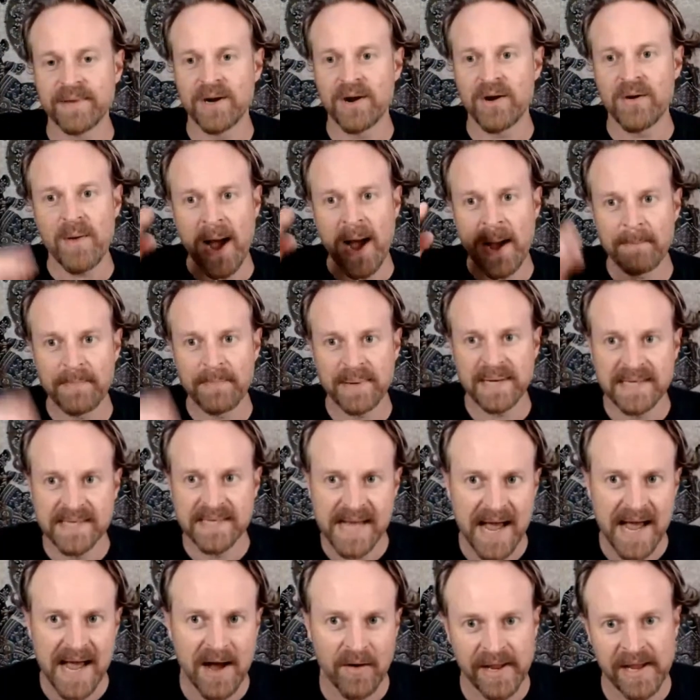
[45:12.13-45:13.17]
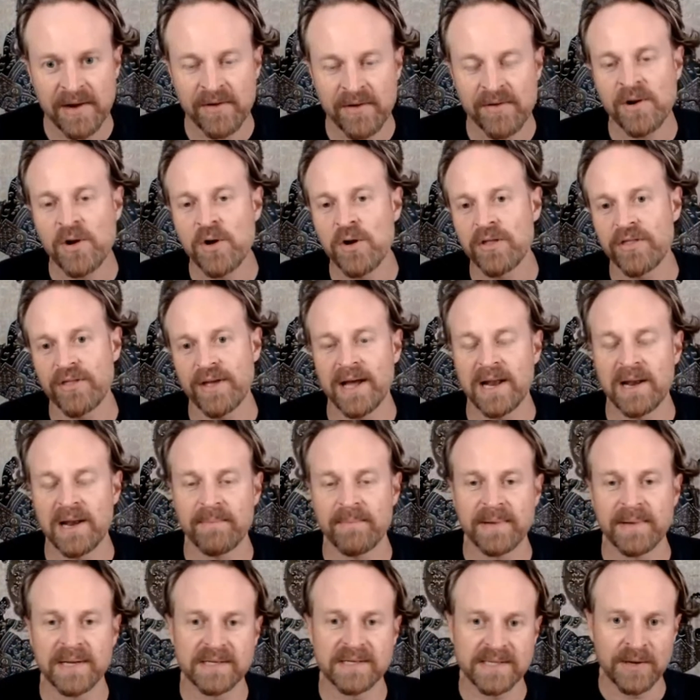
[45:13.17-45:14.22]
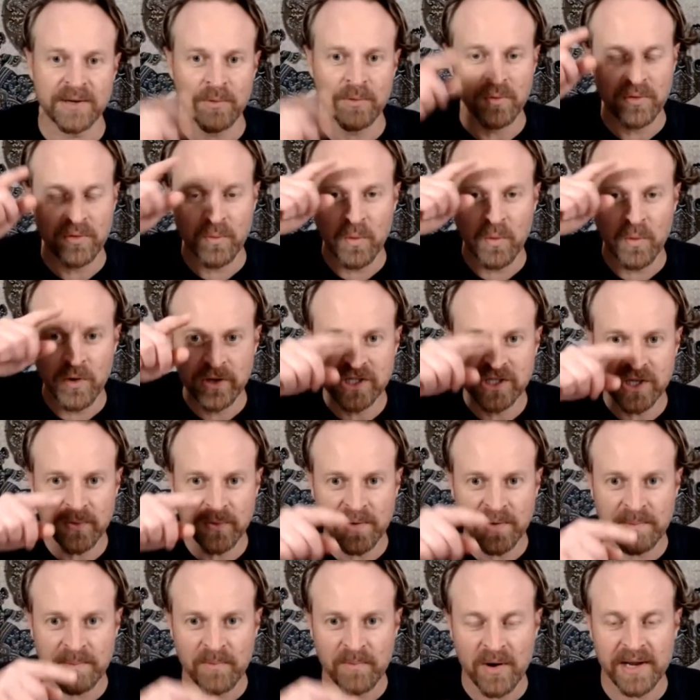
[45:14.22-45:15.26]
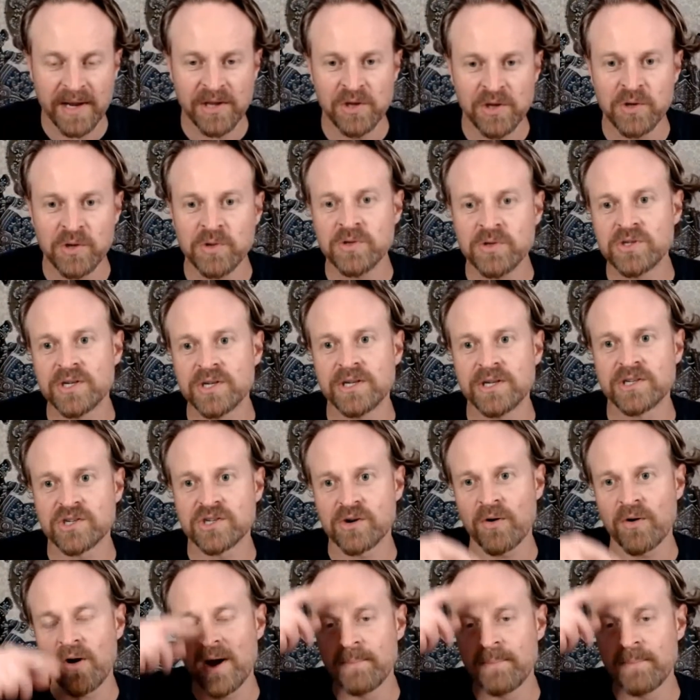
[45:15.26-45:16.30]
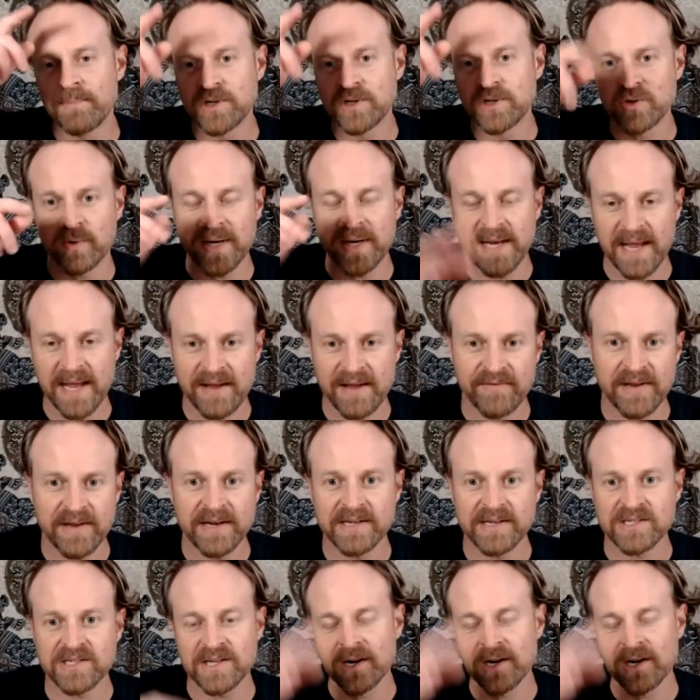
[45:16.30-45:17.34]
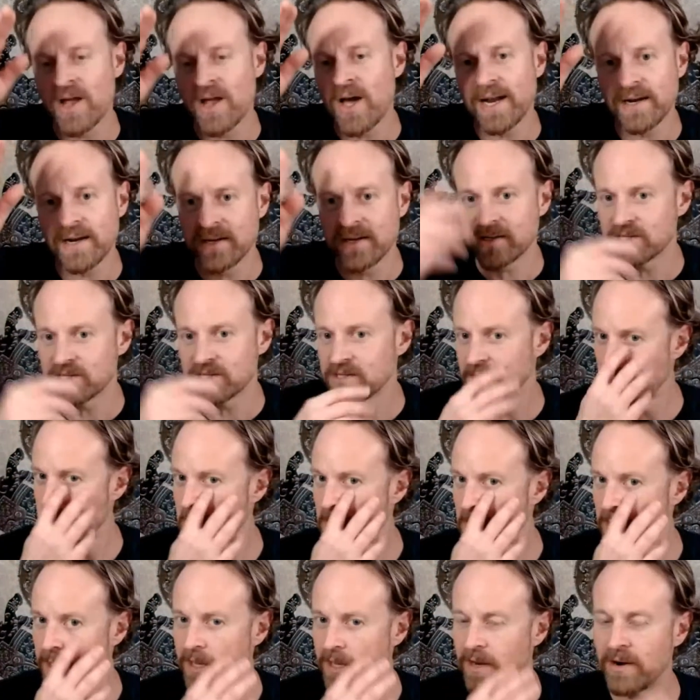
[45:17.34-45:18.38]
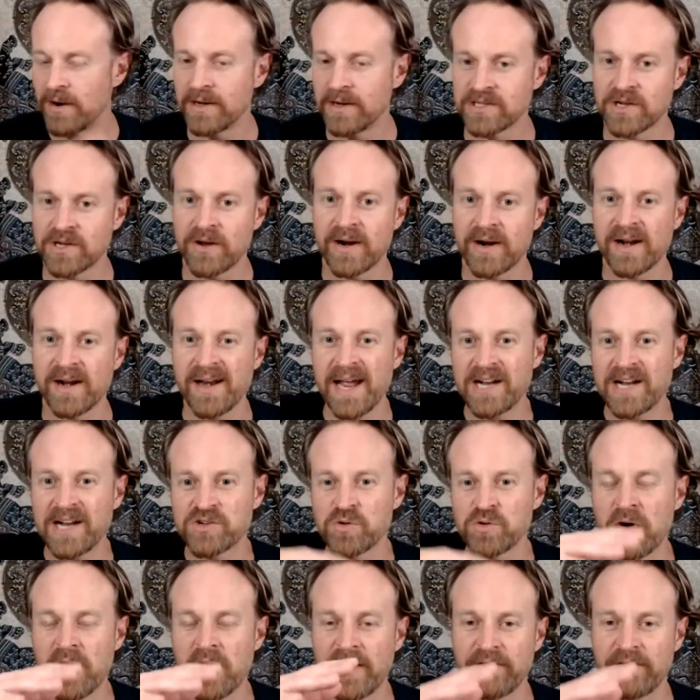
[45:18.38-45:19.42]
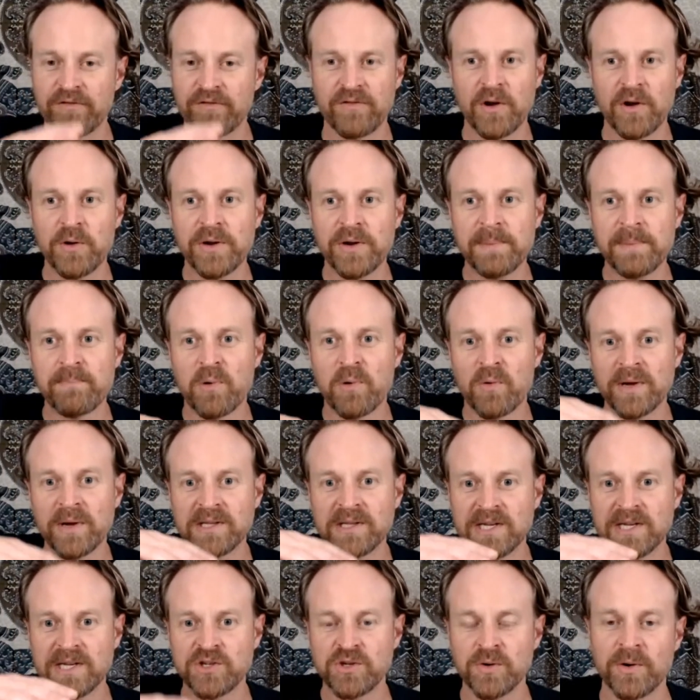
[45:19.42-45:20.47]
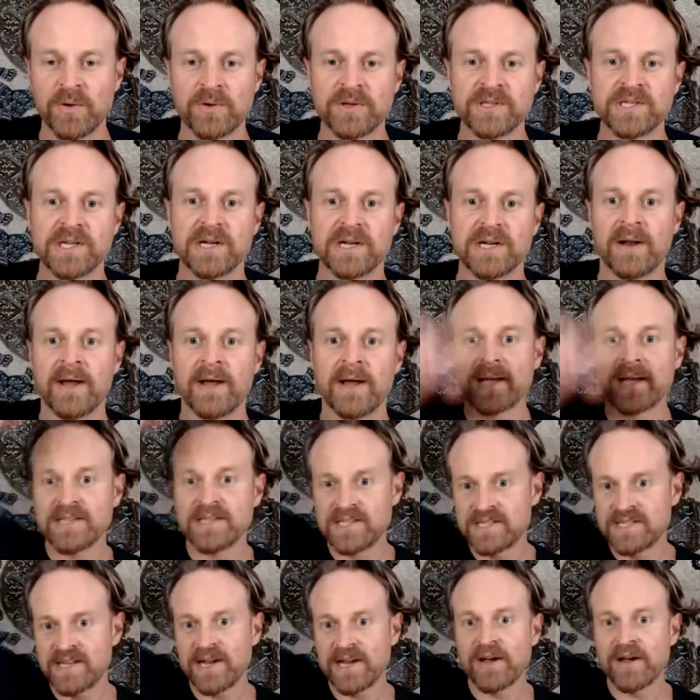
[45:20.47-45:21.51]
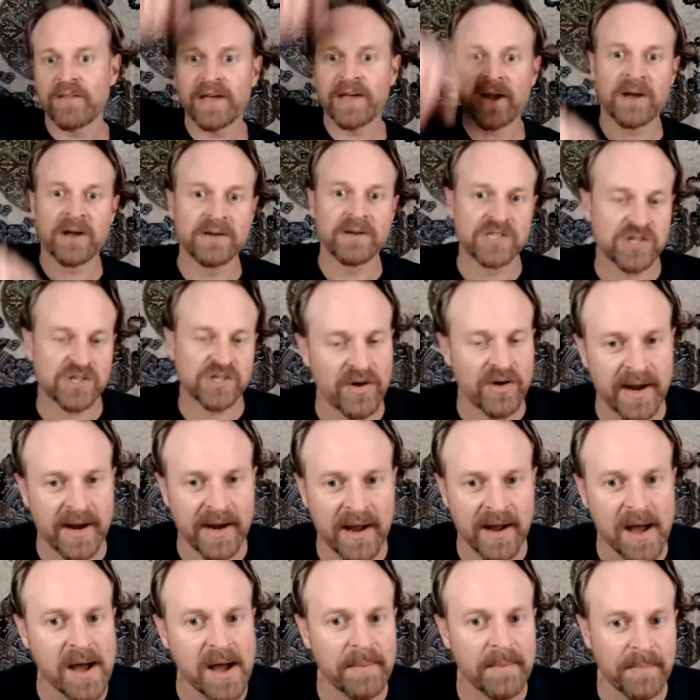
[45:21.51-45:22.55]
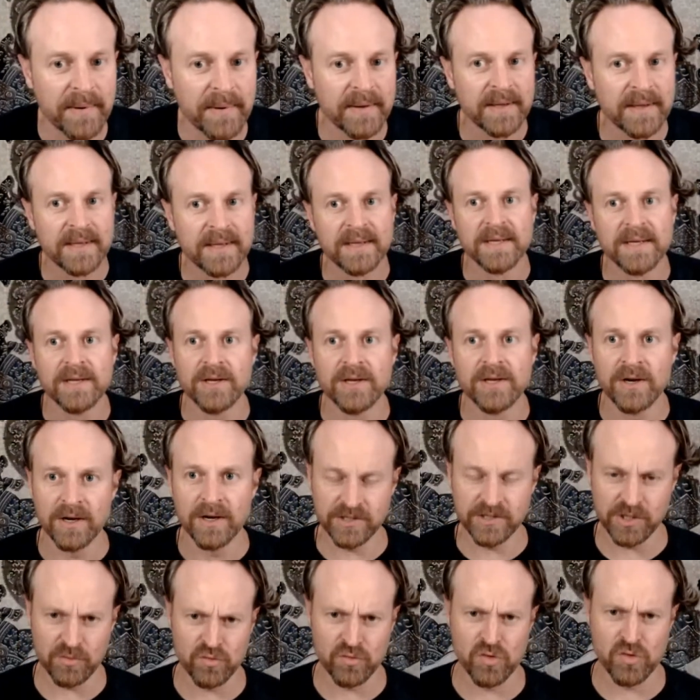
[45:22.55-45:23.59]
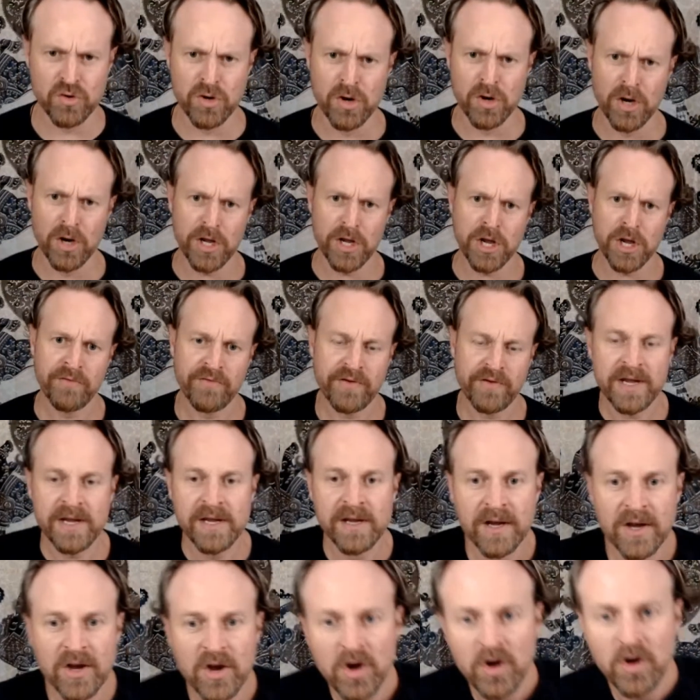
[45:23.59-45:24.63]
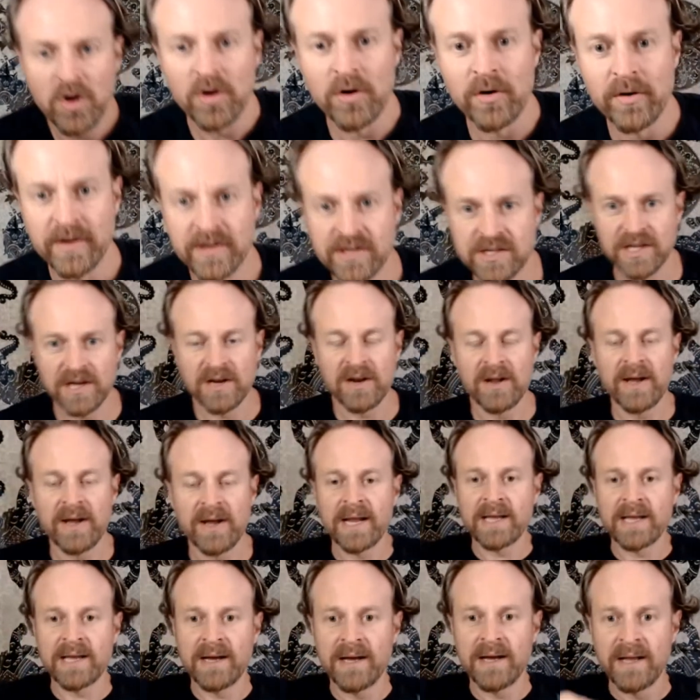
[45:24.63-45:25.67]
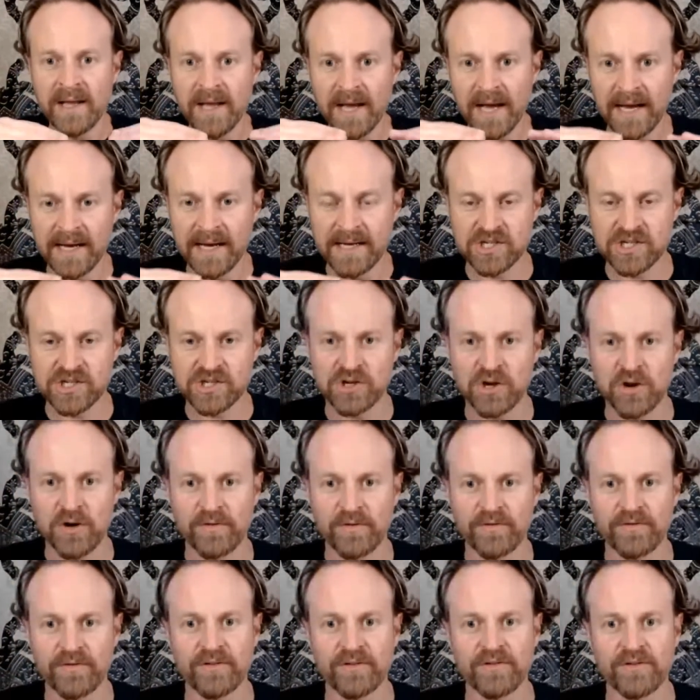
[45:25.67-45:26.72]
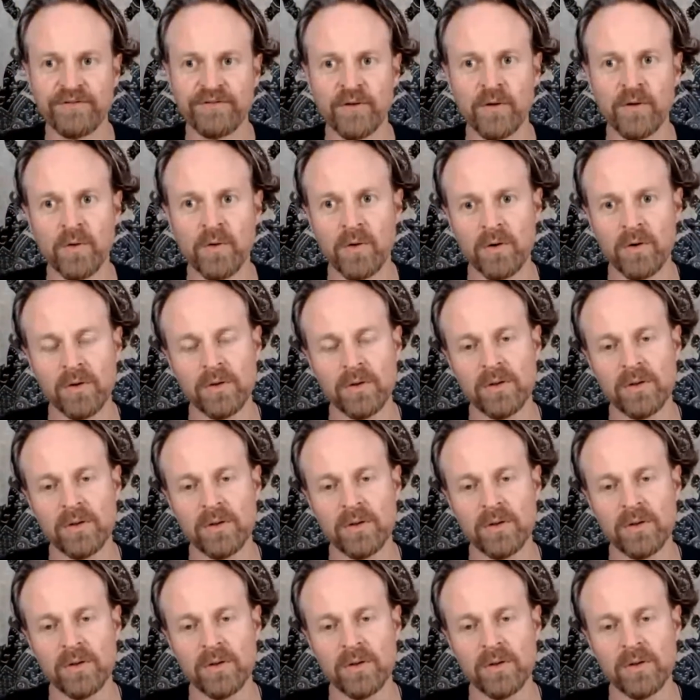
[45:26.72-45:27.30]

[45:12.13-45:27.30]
up and down, air and earth element, and all the words that we might use to describe between heaviness and lightness. Has it got a natural kind of floaty buoyancy to it, or is it like a zinger that goes straight up? Is it really heavy, or is it like a soft fall?